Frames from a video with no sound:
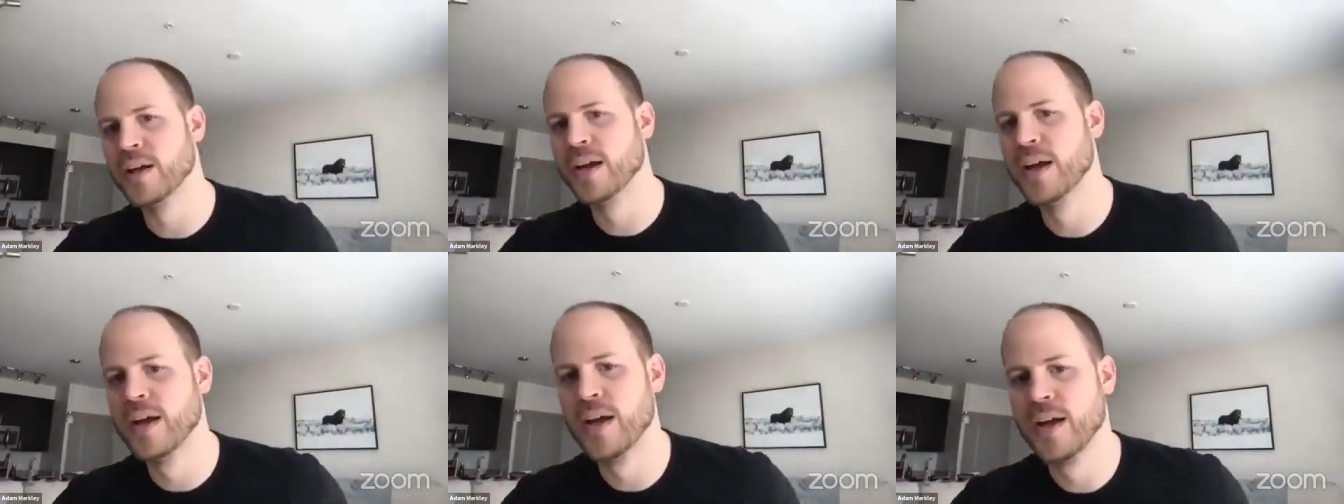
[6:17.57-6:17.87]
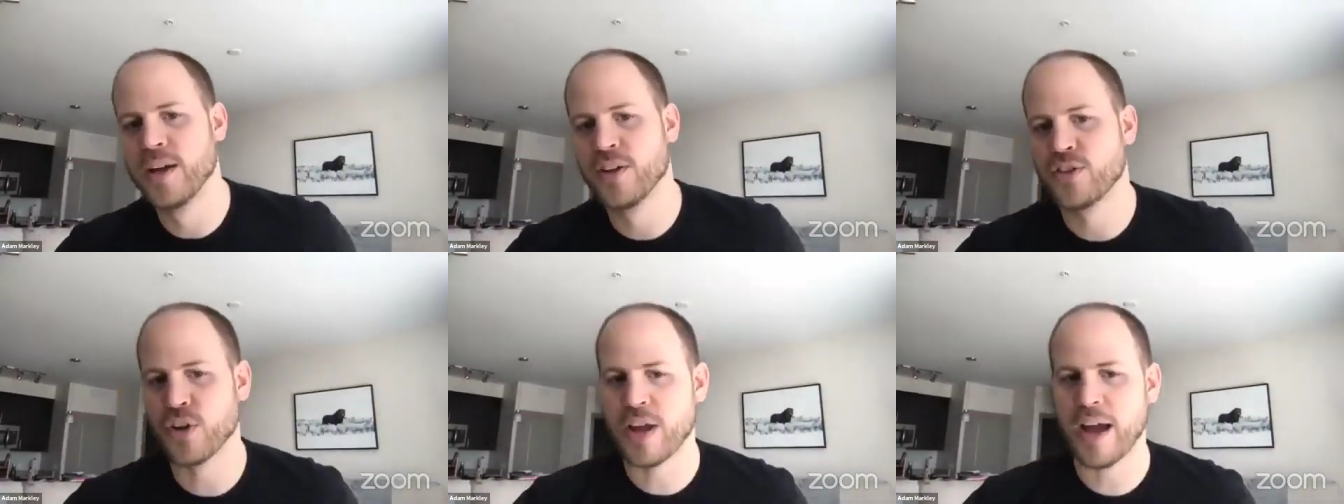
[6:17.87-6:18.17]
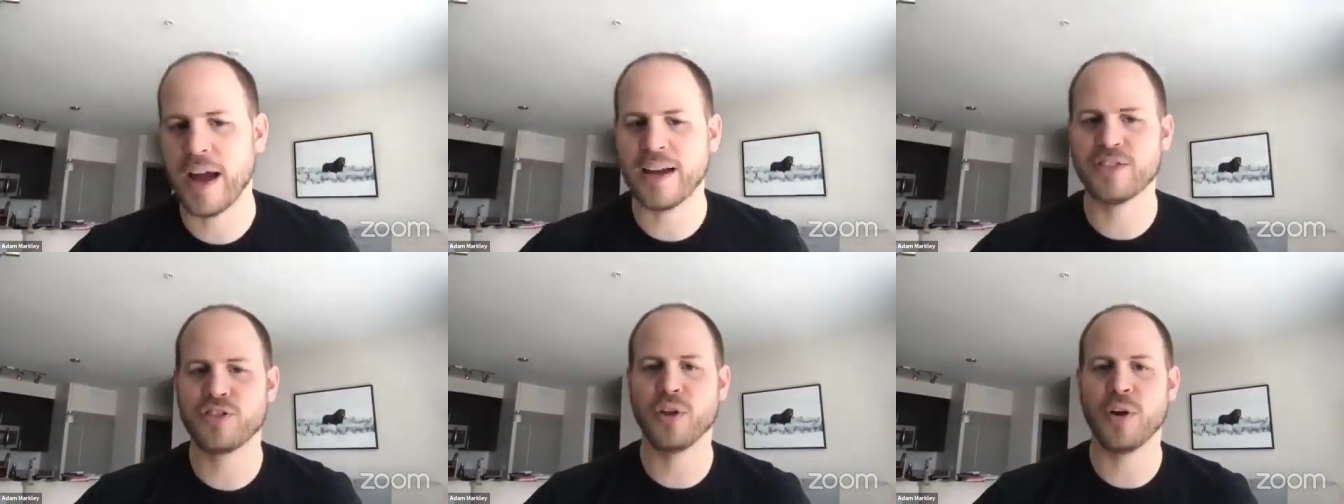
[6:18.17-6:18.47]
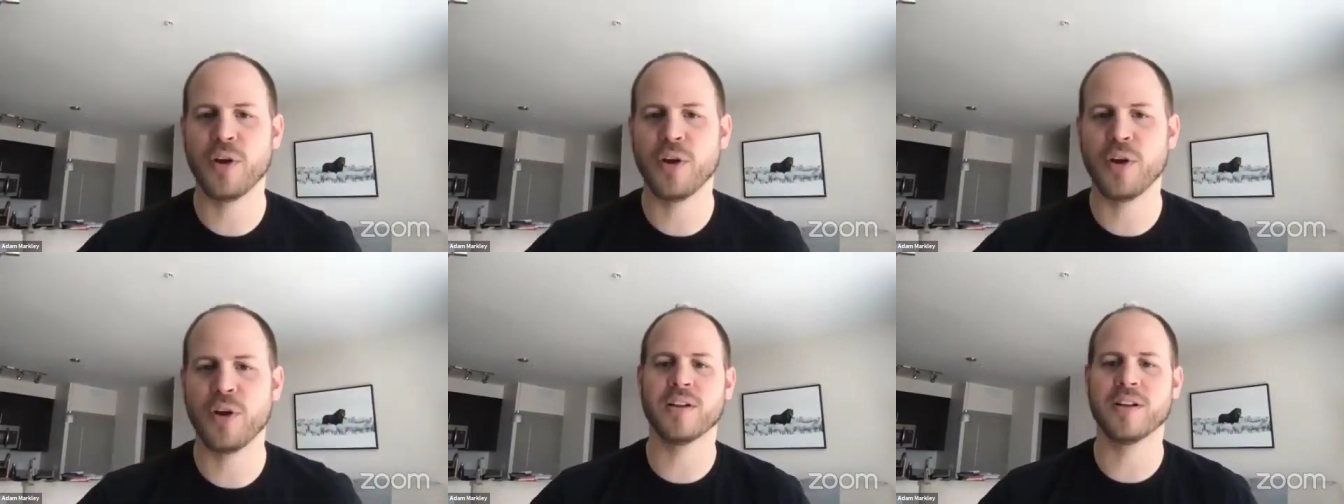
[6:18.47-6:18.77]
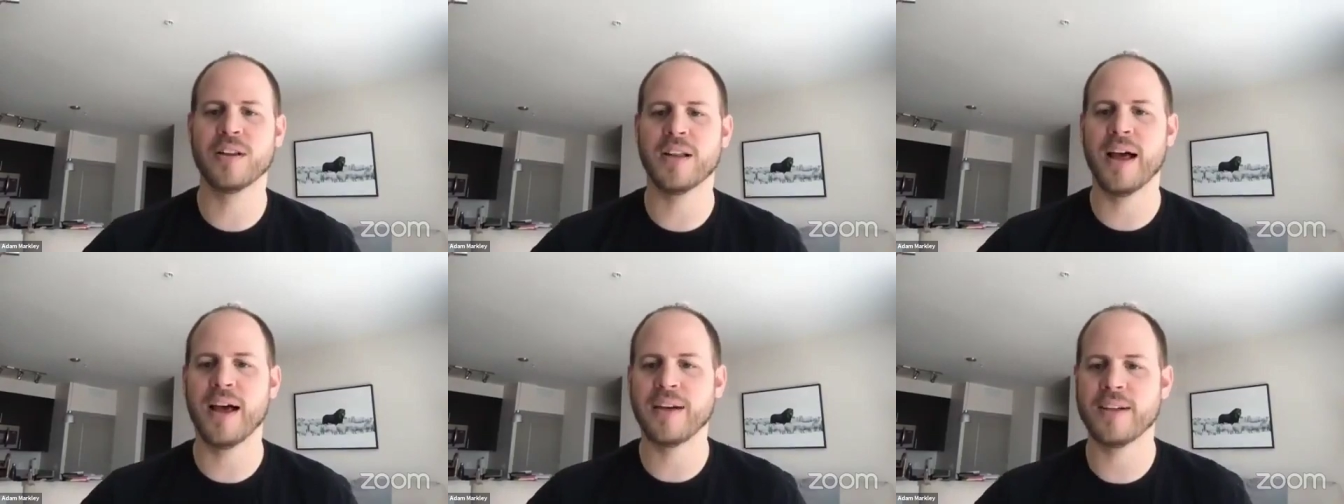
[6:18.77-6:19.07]
On. So, guys, you have to
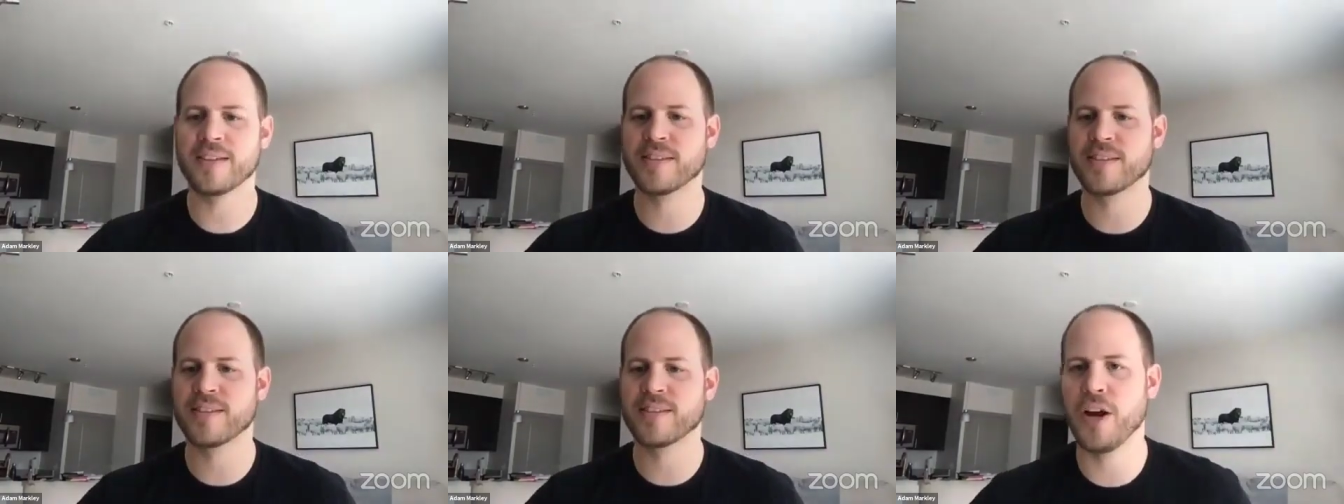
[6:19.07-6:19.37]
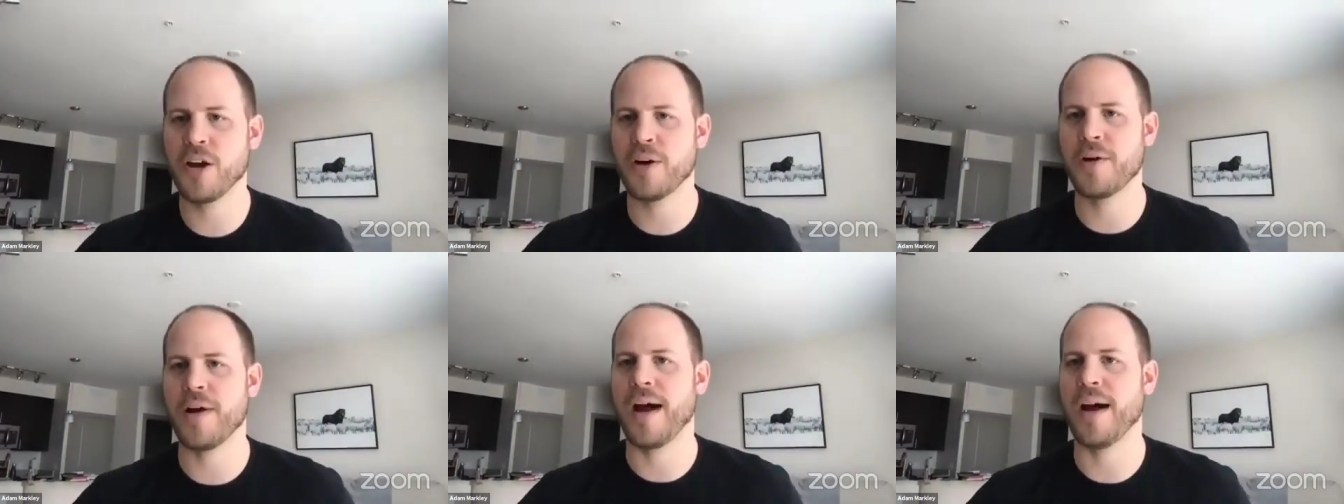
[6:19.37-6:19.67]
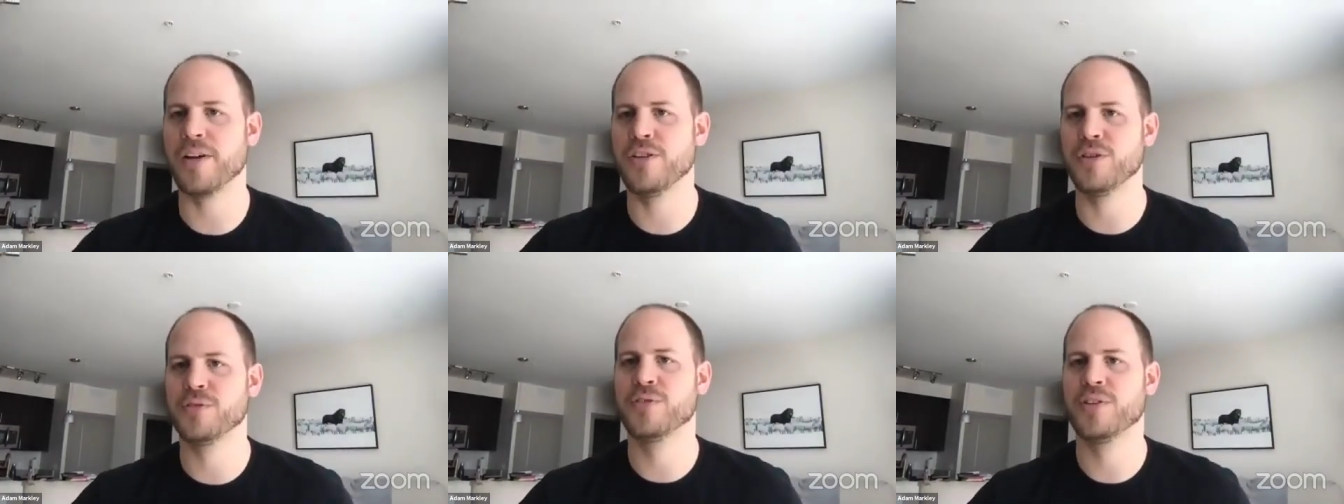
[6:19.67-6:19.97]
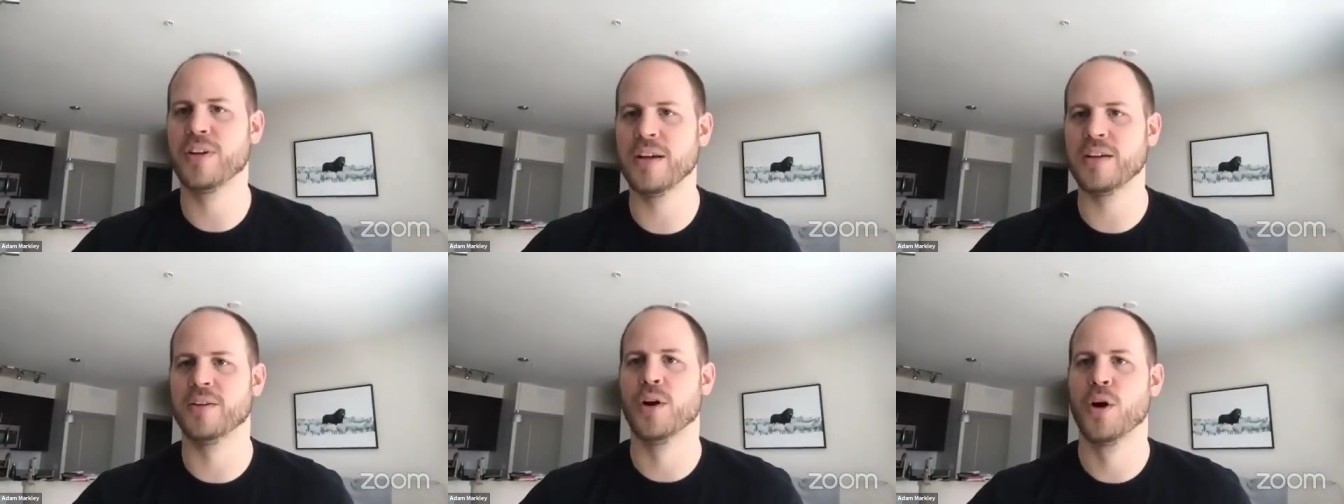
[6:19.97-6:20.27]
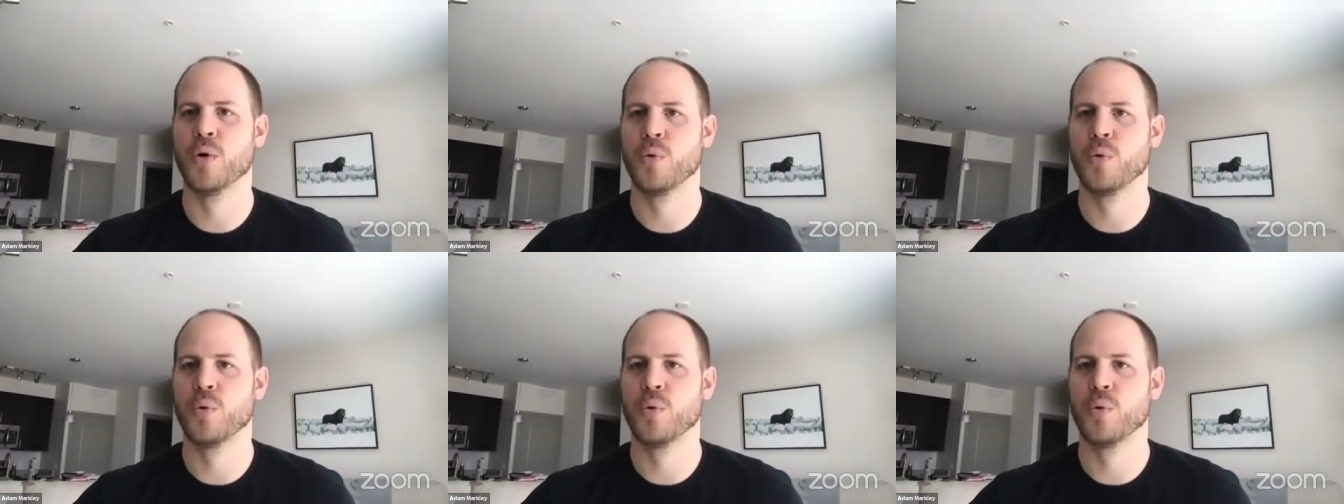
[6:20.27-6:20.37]
let us know how you did.